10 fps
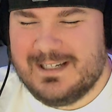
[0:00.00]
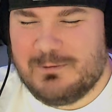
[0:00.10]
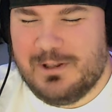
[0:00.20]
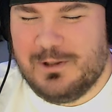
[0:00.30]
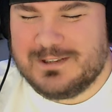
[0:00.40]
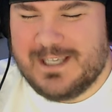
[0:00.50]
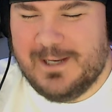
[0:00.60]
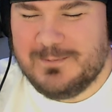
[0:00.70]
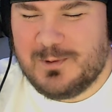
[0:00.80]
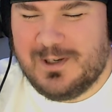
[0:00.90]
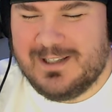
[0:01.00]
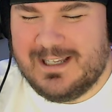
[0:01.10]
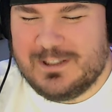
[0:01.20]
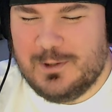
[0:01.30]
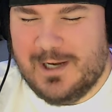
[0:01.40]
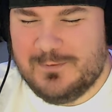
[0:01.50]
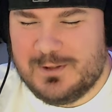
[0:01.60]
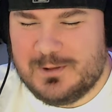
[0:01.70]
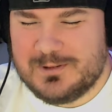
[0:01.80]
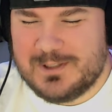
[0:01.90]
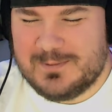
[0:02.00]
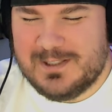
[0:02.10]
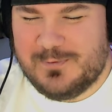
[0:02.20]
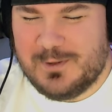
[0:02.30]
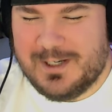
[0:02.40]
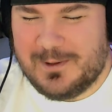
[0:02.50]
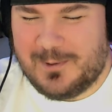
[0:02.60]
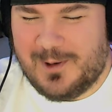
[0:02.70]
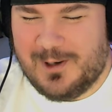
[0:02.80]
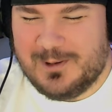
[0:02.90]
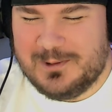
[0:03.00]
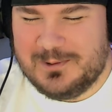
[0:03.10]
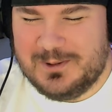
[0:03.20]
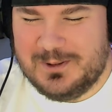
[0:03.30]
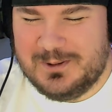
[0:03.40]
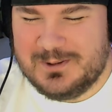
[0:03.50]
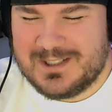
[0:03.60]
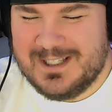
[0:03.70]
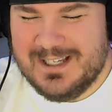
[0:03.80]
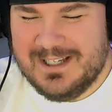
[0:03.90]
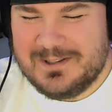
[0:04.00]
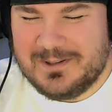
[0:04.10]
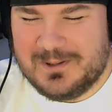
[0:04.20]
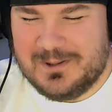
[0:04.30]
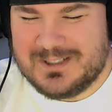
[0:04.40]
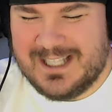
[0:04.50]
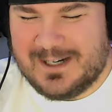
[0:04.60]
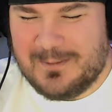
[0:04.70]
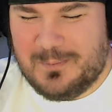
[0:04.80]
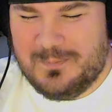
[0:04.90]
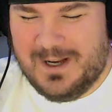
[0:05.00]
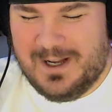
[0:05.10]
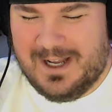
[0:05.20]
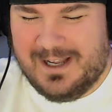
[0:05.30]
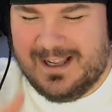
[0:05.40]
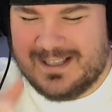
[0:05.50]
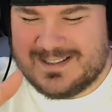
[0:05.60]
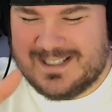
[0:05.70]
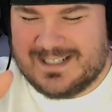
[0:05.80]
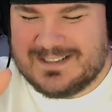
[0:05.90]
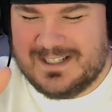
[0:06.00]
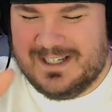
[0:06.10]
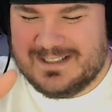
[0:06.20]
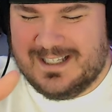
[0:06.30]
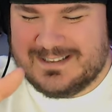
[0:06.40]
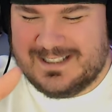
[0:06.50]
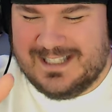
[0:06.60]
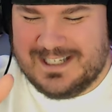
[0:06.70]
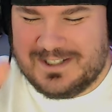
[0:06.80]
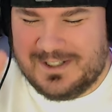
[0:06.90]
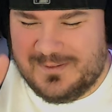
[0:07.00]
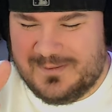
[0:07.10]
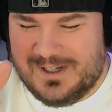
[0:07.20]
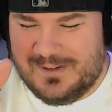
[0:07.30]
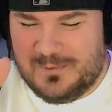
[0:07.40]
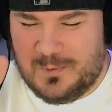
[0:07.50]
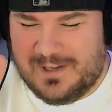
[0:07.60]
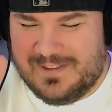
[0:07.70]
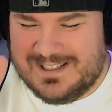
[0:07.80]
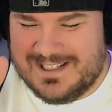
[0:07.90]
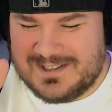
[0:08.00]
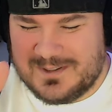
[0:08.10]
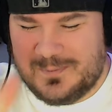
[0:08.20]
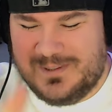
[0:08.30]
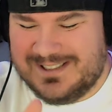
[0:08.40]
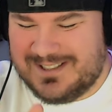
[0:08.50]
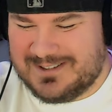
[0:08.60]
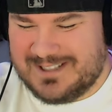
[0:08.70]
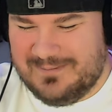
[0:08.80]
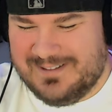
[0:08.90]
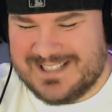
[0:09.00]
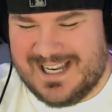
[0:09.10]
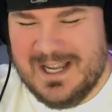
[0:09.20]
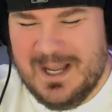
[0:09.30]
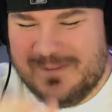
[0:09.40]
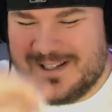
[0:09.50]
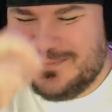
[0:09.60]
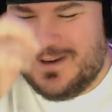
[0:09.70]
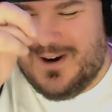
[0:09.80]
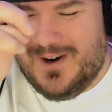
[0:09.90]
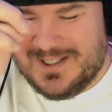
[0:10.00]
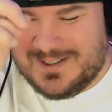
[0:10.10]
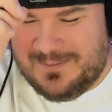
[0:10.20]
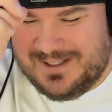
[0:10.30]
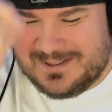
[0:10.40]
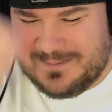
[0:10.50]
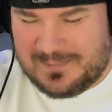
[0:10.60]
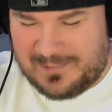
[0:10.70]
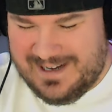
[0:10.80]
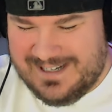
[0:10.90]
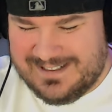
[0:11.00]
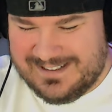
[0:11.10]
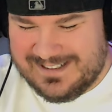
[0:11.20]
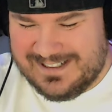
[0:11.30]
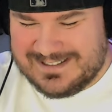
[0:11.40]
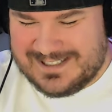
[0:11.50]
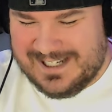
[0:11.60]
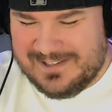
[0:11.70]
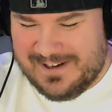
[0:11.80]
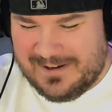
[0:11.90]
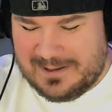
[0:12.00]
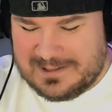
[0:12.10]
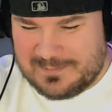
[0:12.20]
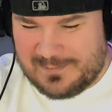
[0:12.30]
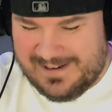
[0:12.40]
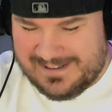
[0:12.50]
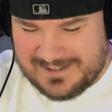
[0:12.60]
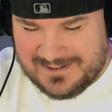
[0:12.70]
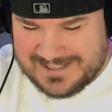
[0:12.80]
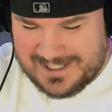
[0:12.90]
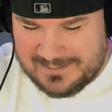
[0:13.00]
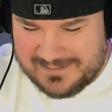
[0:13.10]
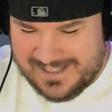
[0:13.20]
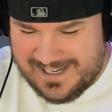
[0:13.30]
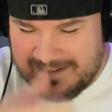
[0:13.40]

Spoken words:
one of those games where like you have to do something if you get it wrong you lose like a selection of one of the dishes. Please don't tell me it's that because my heart is about to break seeing their hearts break. Don't tell me that!